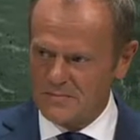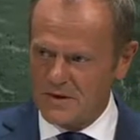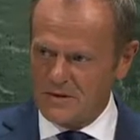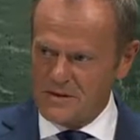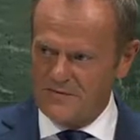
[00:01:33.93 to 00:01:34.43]

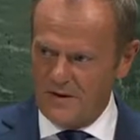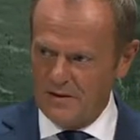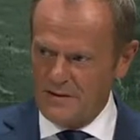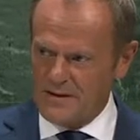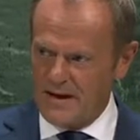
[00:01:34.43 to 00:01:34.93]
It is
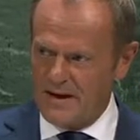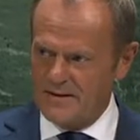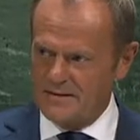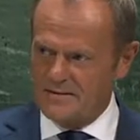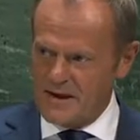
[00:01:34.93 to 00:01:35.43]
false
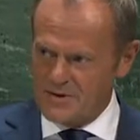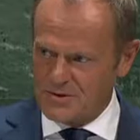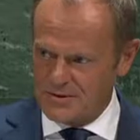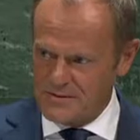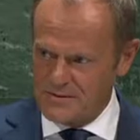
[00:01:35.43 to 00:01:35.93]
and
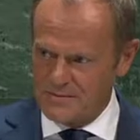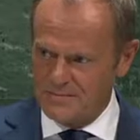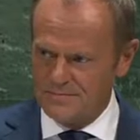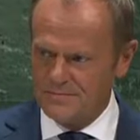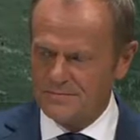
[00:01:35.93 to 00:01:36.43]
dangerous,
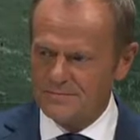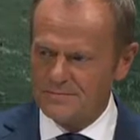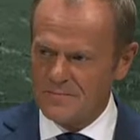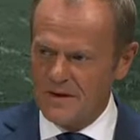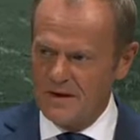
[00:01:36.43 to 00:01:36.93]

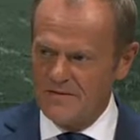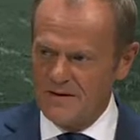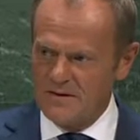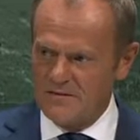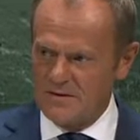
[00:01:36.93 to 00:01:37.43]

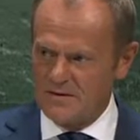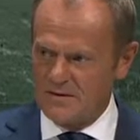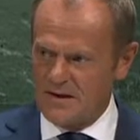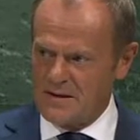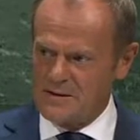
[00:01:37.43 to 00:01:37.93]
even if it
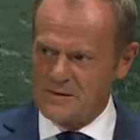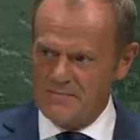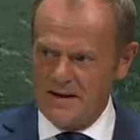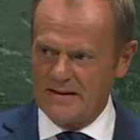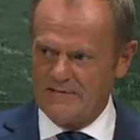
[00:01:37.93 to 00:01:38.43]
has
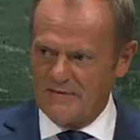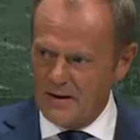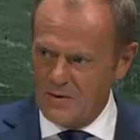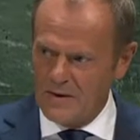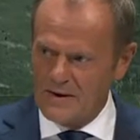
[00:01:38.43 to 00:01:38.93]
many
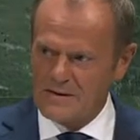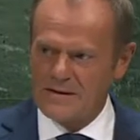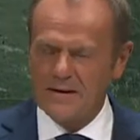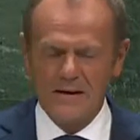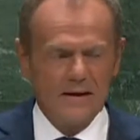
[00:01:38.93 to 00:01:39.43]

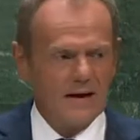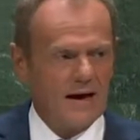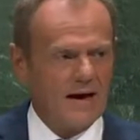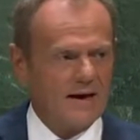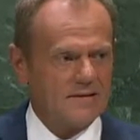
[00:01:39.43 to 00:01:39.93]
followers
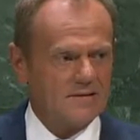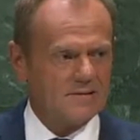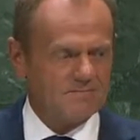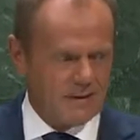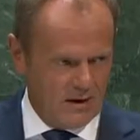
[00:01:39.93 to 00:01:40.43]
and
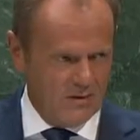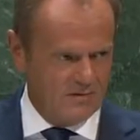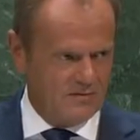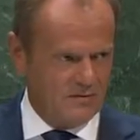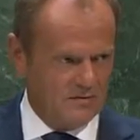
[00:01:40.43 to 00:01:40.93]

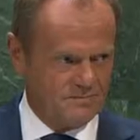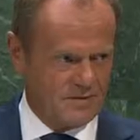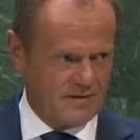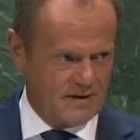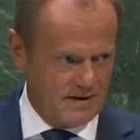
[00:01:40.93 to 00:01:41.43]
powerful
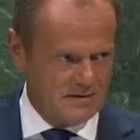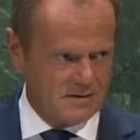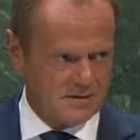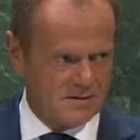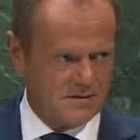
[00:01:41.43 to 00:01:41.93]

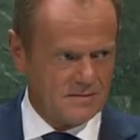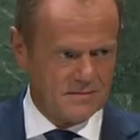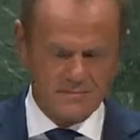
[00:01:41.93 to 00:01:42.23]
propagators.